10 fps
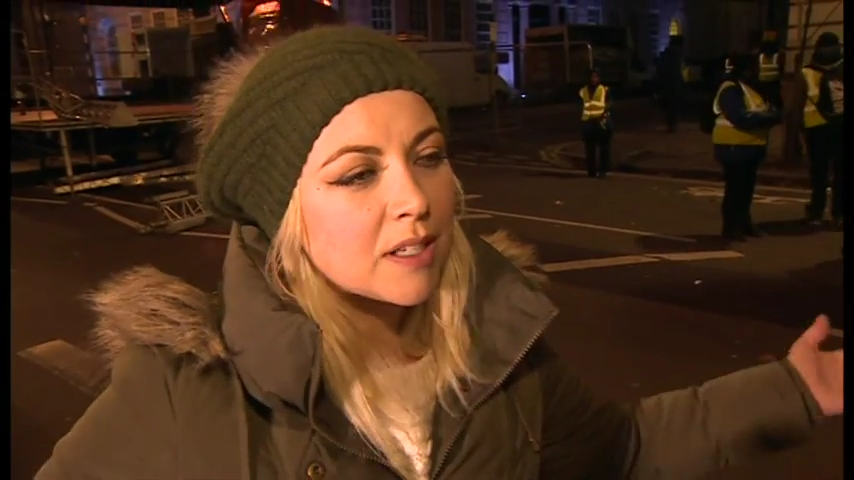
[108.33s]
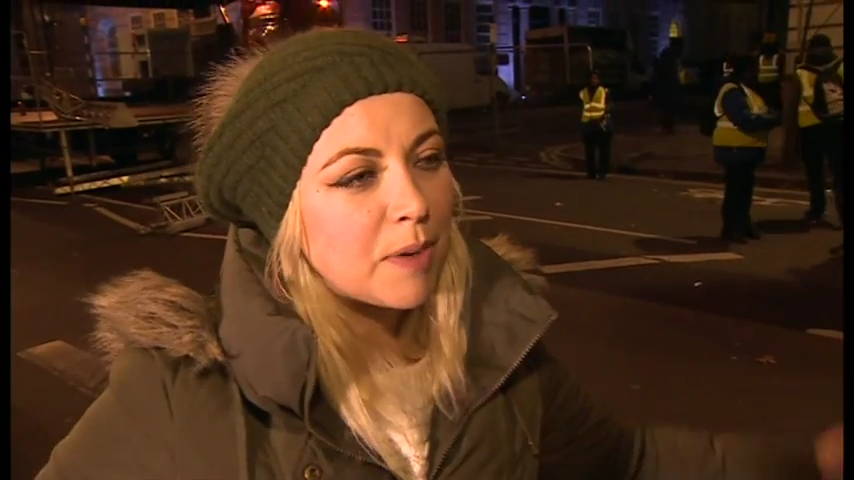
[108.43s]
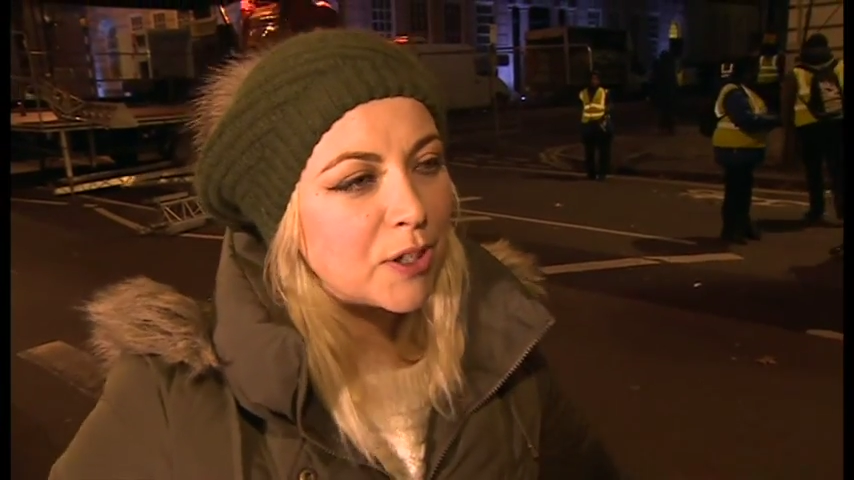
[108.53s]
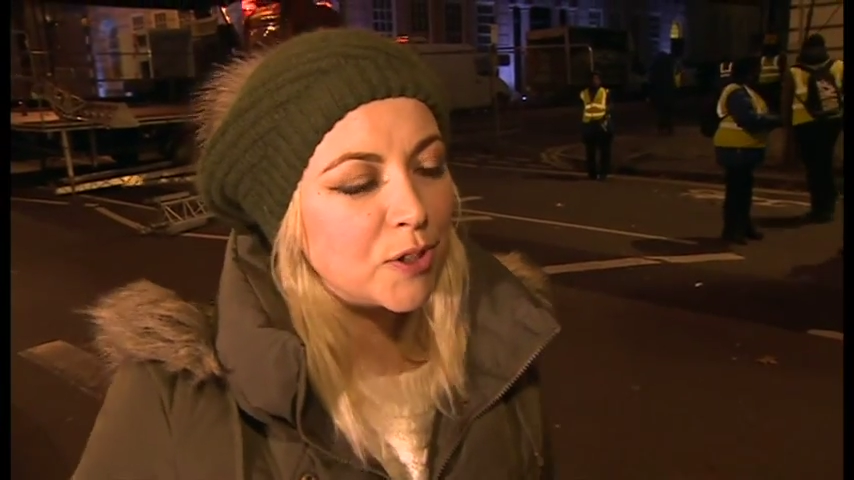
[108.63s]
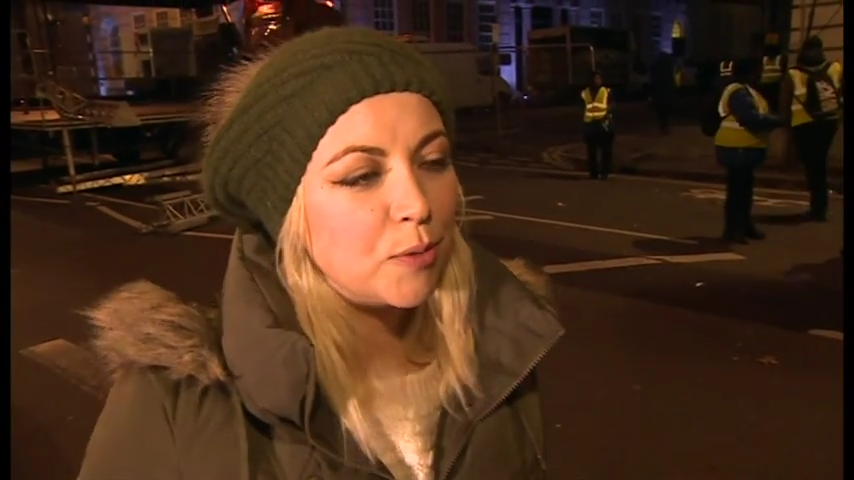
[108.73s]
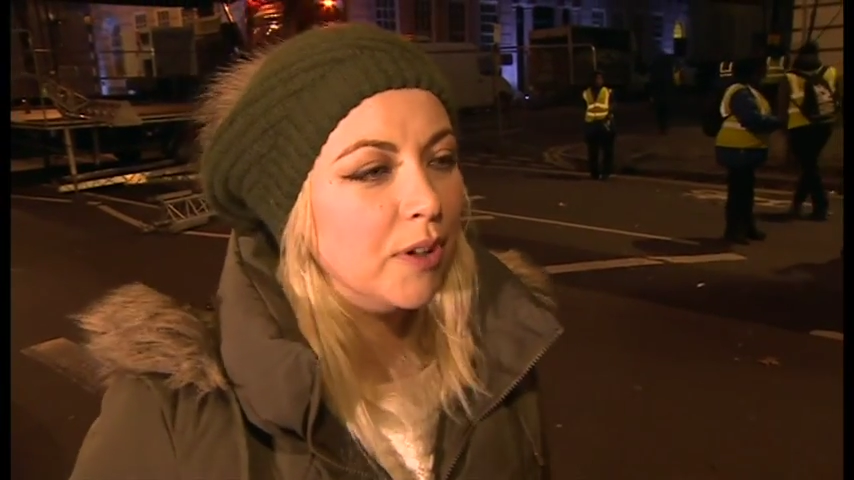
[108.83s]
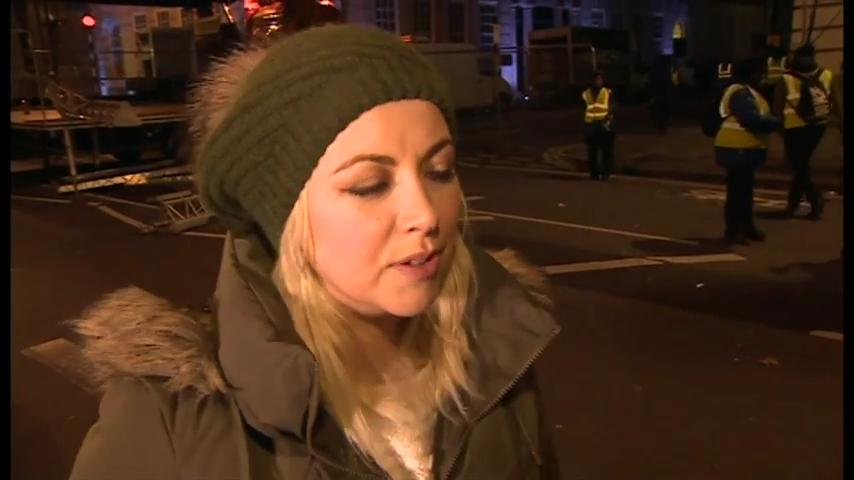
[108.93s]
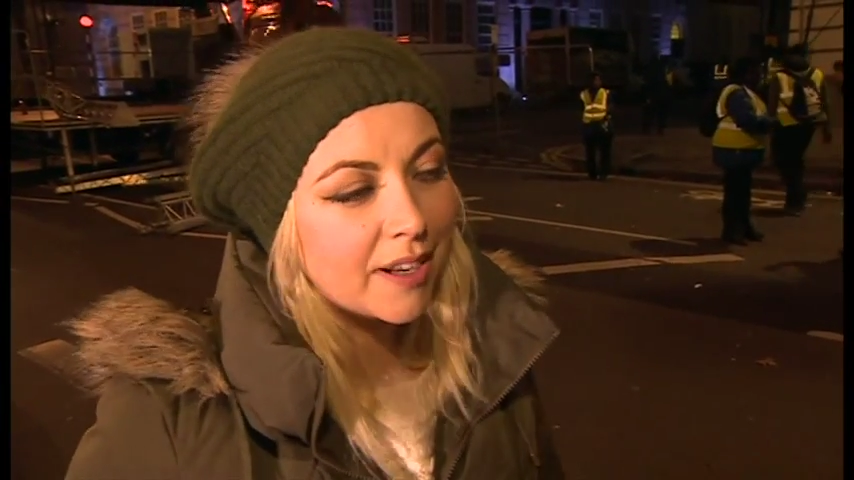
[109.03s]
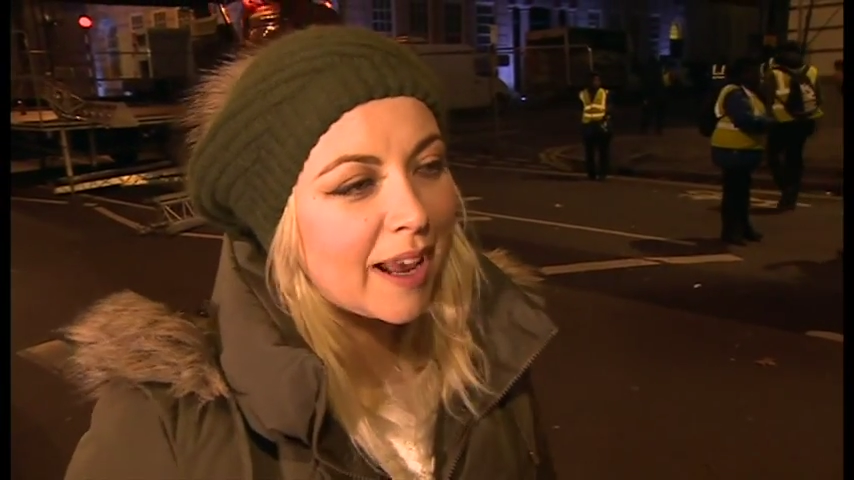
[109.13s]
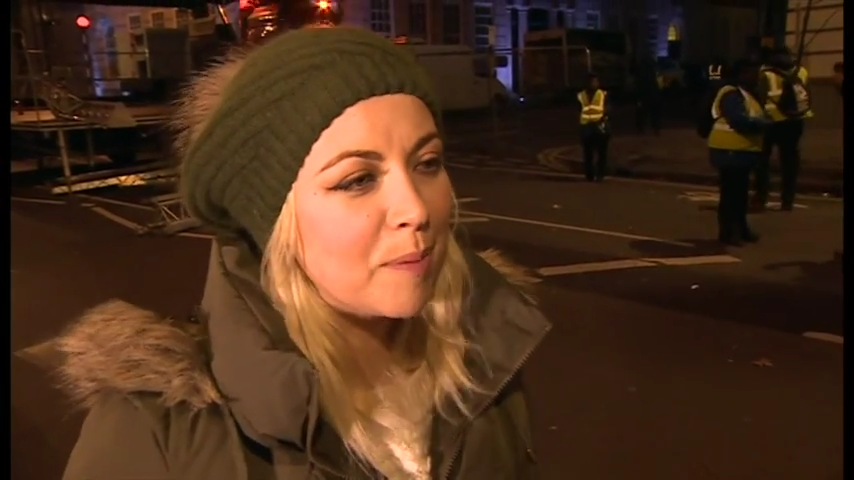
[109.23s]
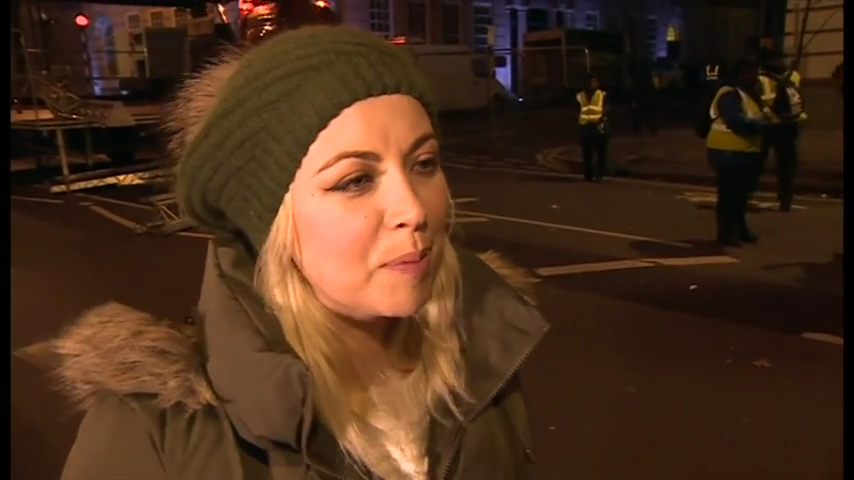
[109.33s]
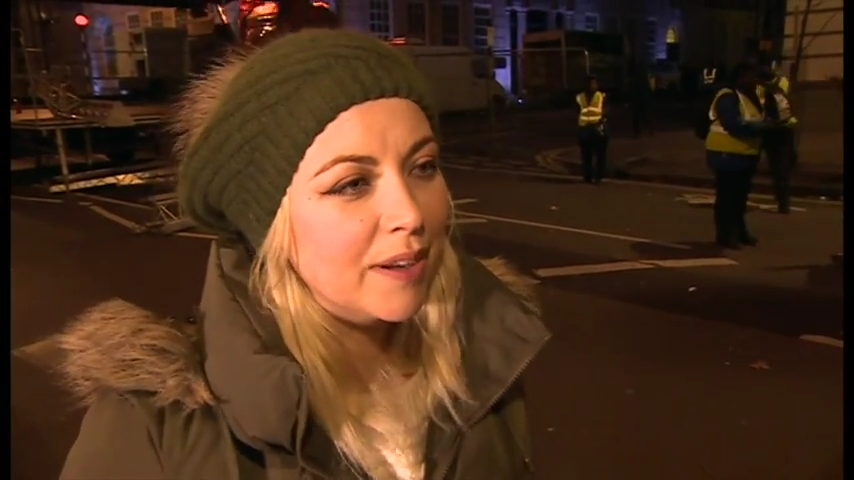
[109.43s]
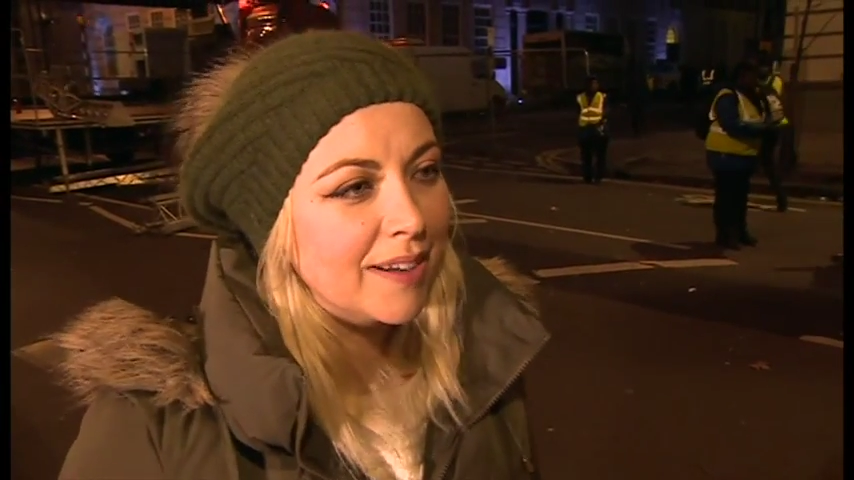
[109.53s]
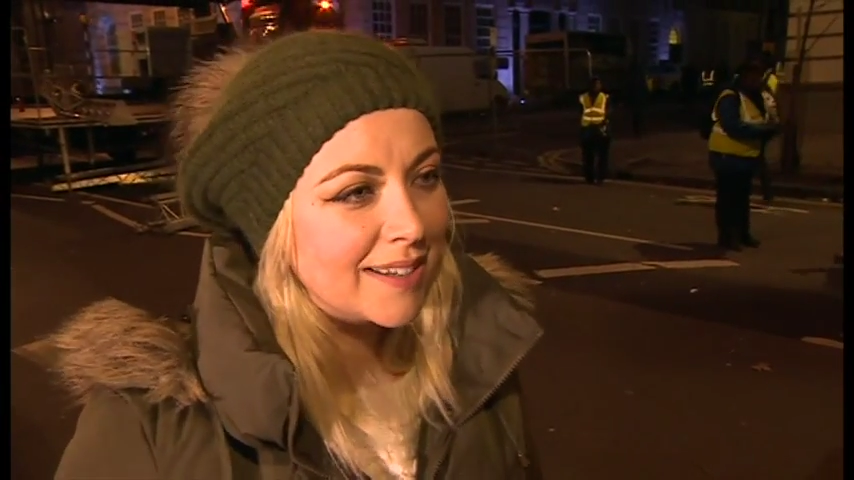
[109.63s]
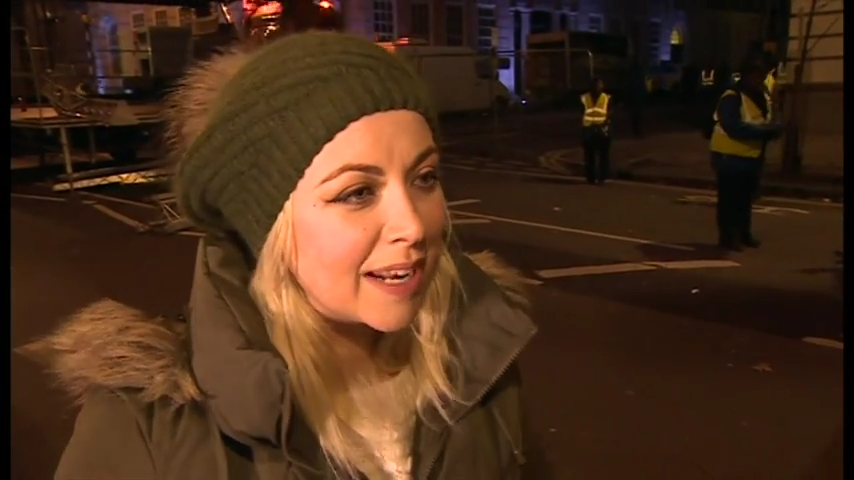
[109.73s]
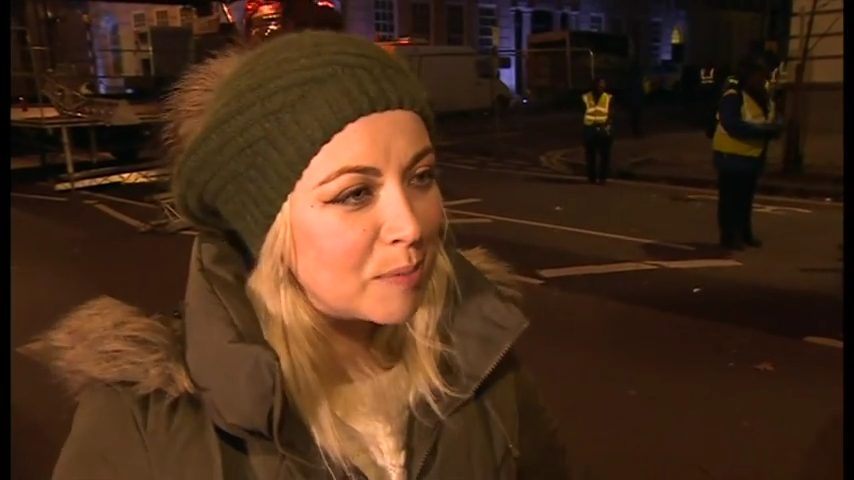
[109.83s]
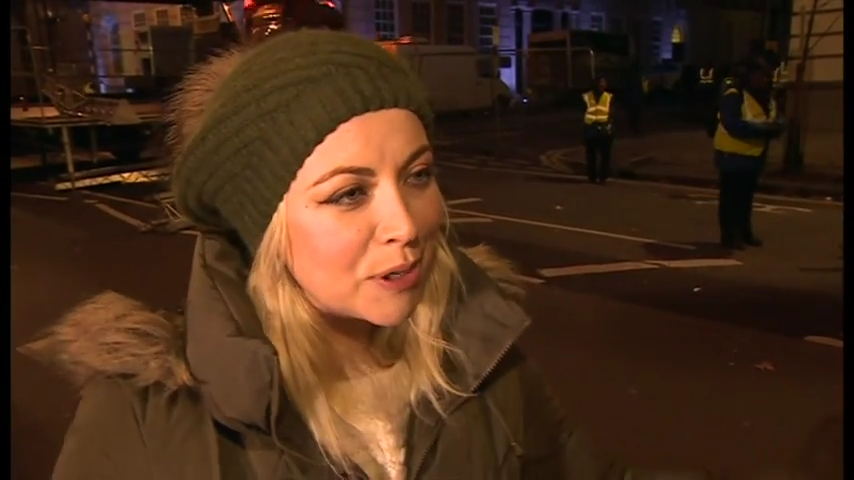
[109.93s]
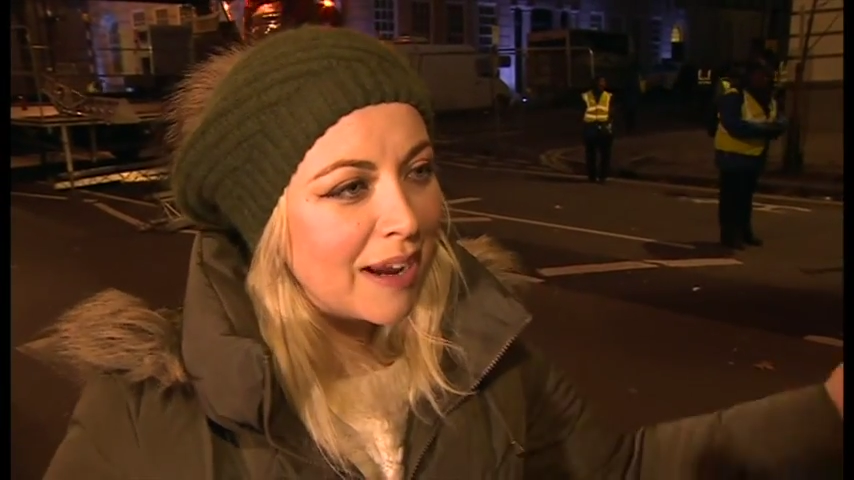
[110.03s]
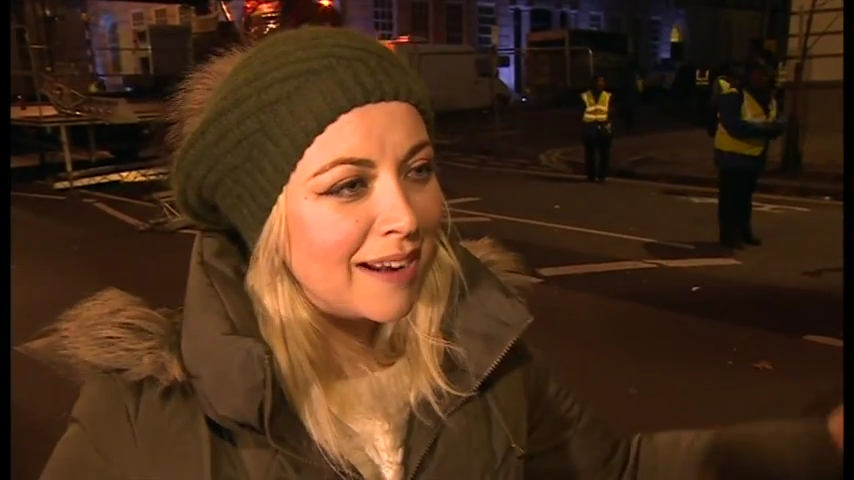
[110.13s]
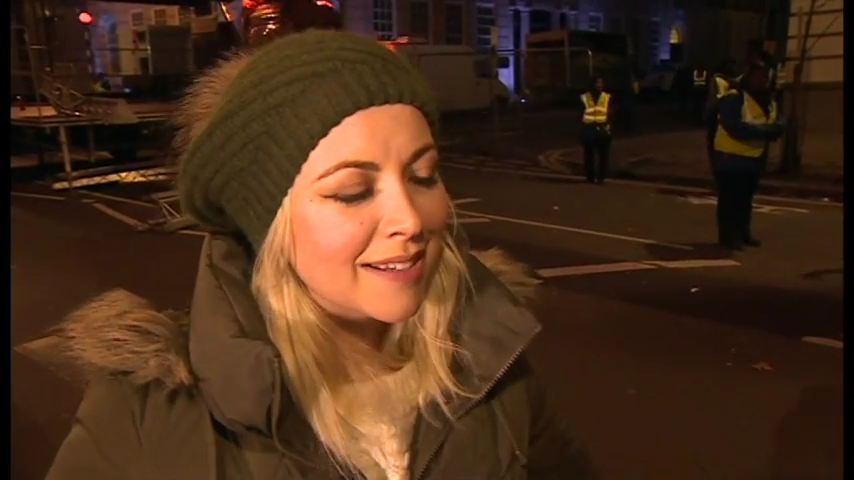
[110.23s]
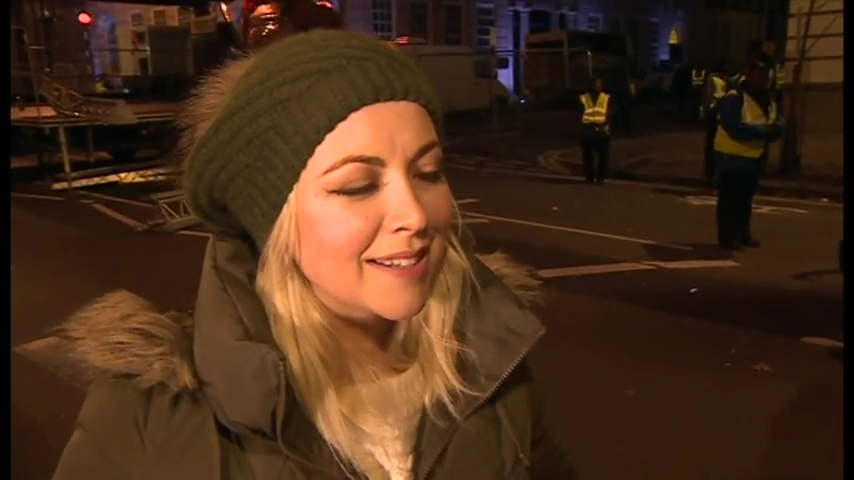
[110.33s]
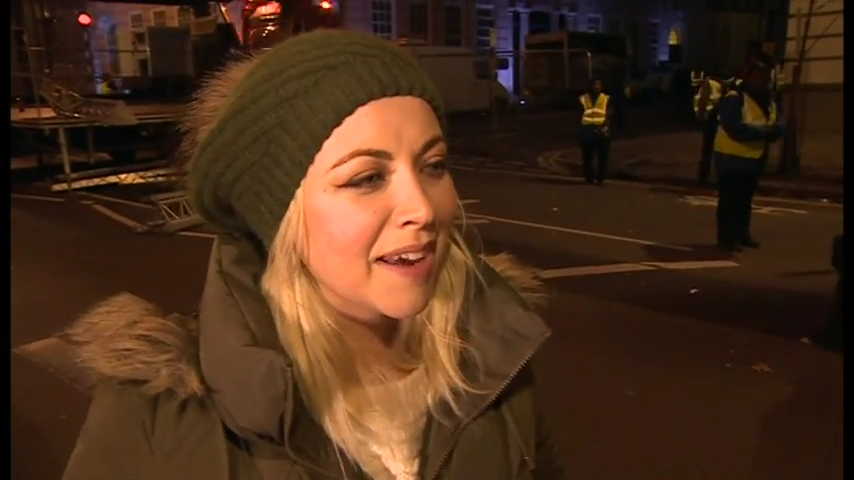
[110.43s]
as much as what's going to happen as anybody else,